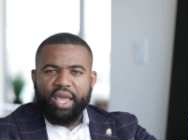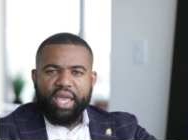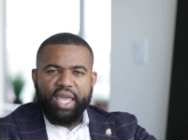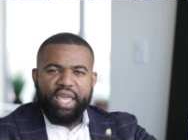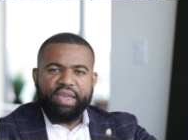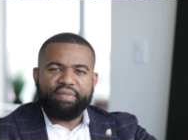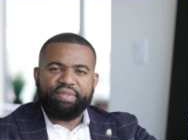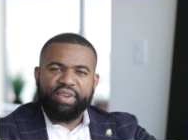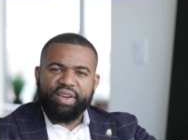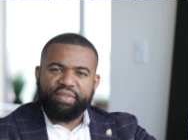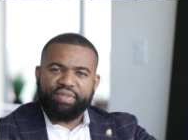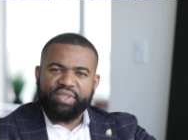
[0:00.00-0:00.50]

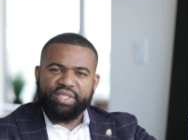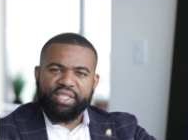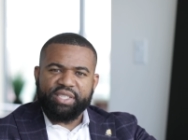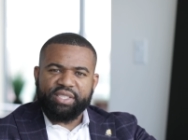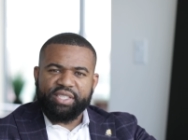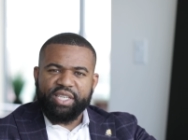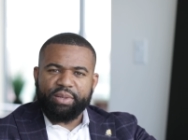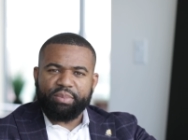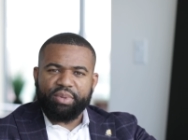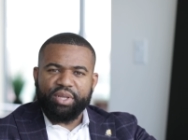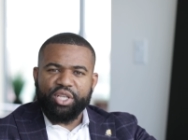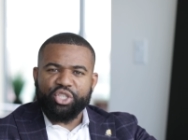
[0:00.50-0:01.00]
even if it's as
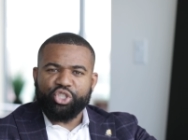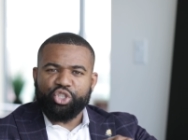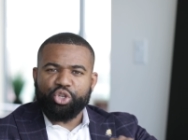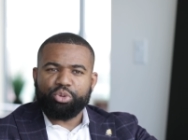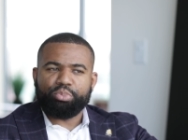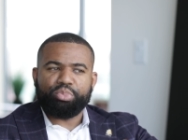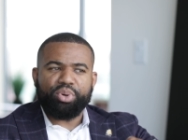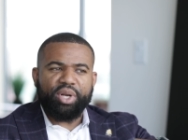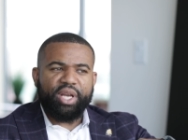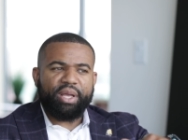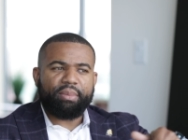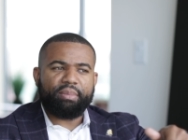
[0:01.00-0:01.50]
simple as you
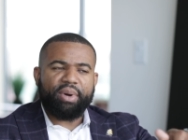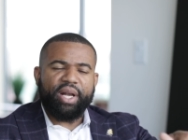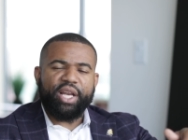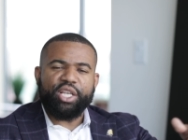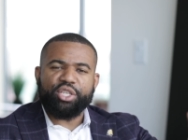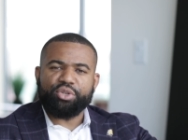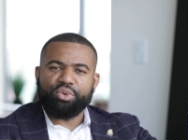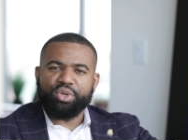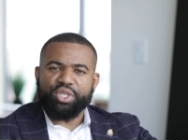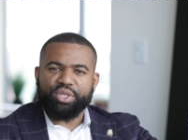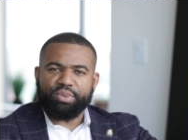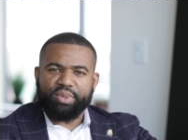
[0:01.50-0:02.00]
putting money
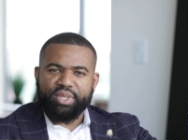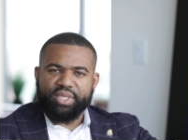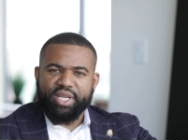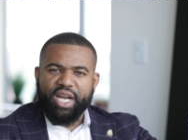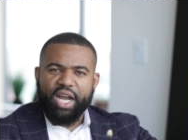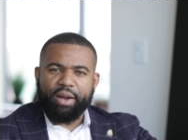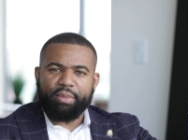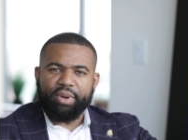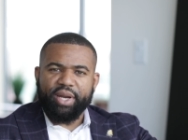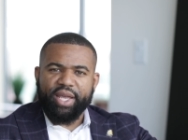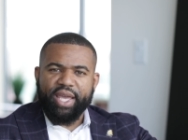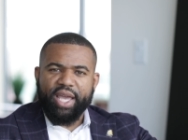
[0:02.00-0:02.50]
towards a
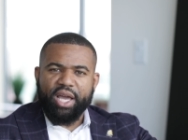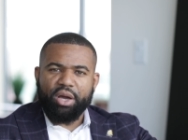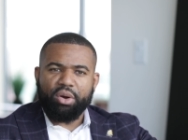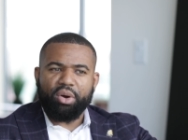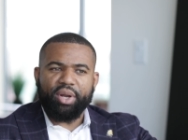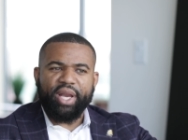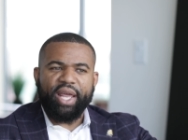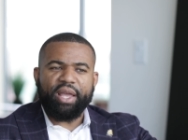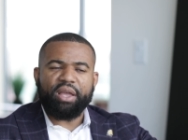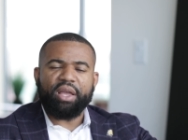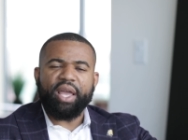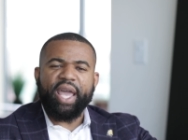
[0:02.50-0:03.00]
retirement account
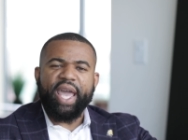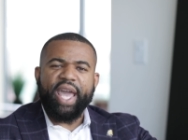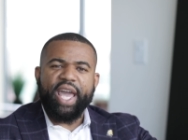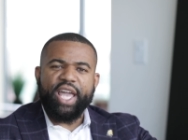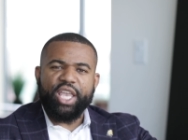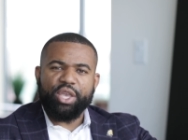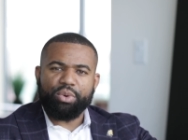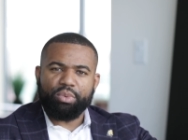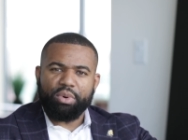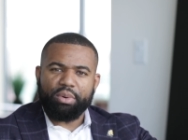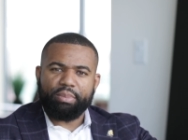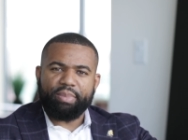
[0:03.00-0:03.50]
on an
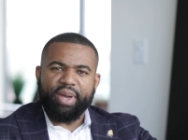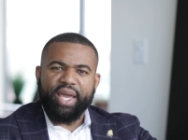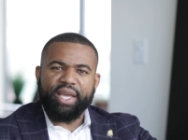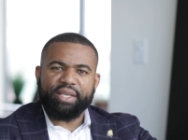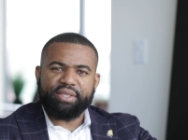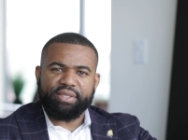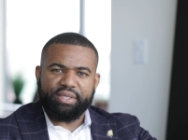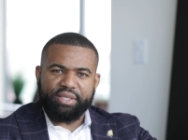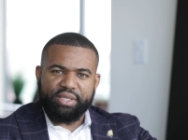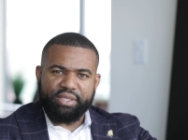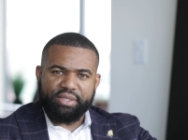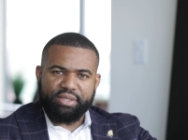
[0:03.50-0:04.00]
annual
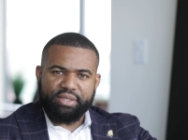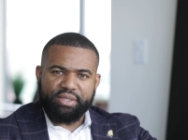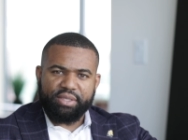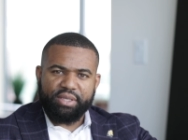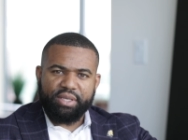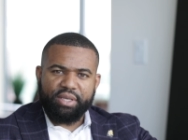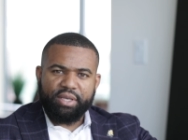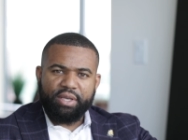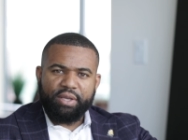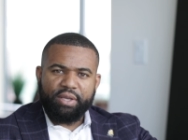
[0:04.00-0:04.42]
basis.